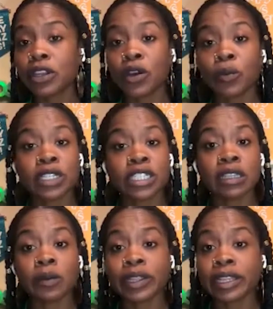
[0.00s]
You know, we're
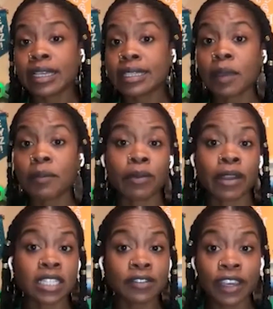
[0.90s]
dealing with things like
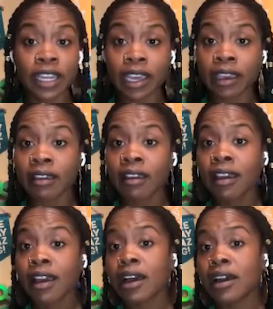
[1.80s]
breastfeeding,
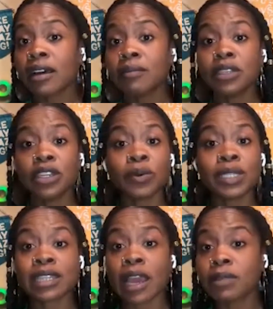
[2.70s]
you know,
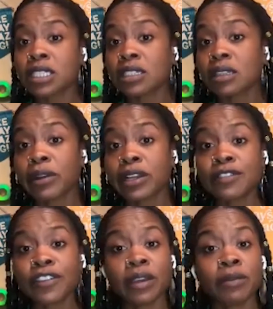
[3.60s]
establishing the
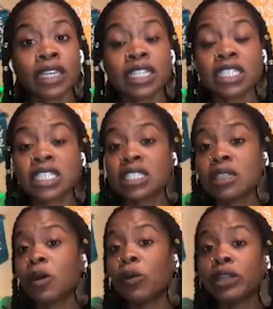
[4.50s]
breastfeeding relationship,
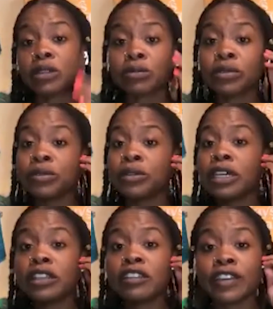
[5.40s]
going through
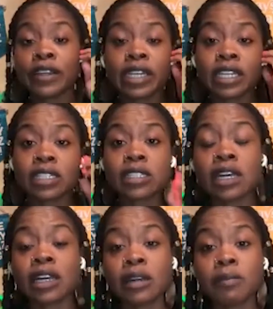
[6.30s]
the various,
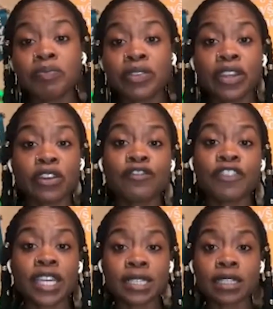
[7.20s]
you know,
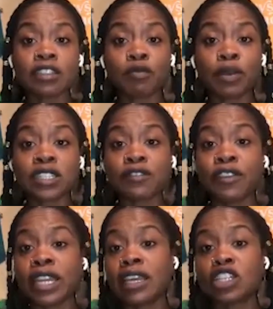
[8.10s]
phases of
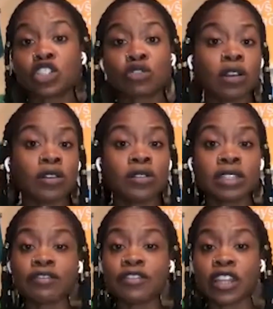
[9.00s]
breastfeeding, struggles,
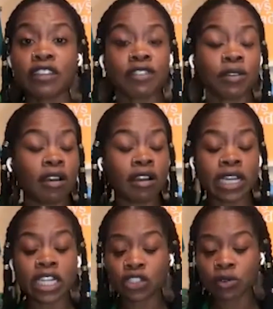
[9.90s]
if there are
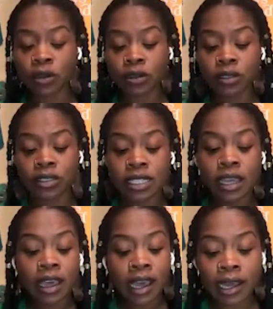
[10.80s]
any struggles.
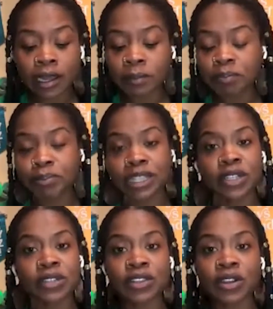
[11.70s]
But
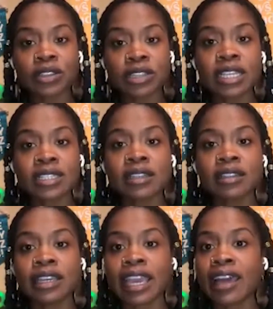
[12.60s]
there are things to
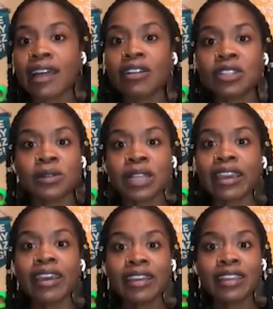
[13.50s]
look at also, like
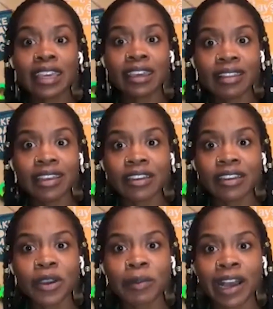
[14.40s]
the healing
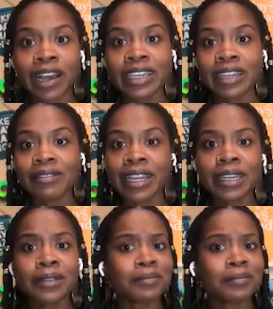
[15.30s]
of your body, right?